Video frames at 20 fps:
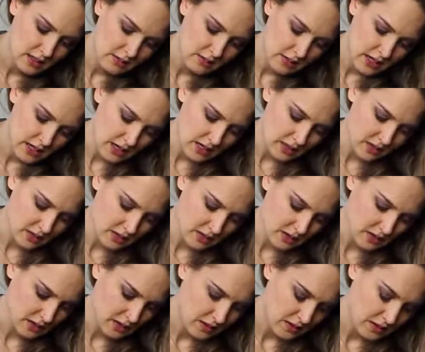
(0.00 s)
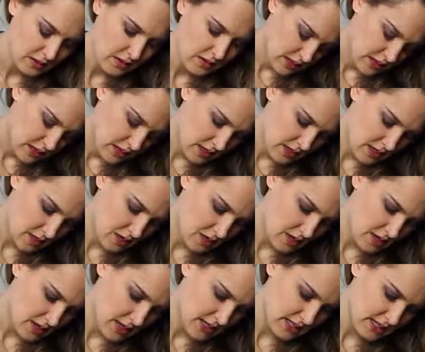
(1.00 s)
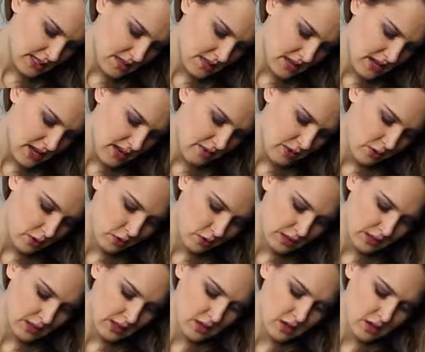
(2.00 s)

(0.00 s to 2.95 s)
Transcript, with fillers: right here. And you know, the nice thing about having a really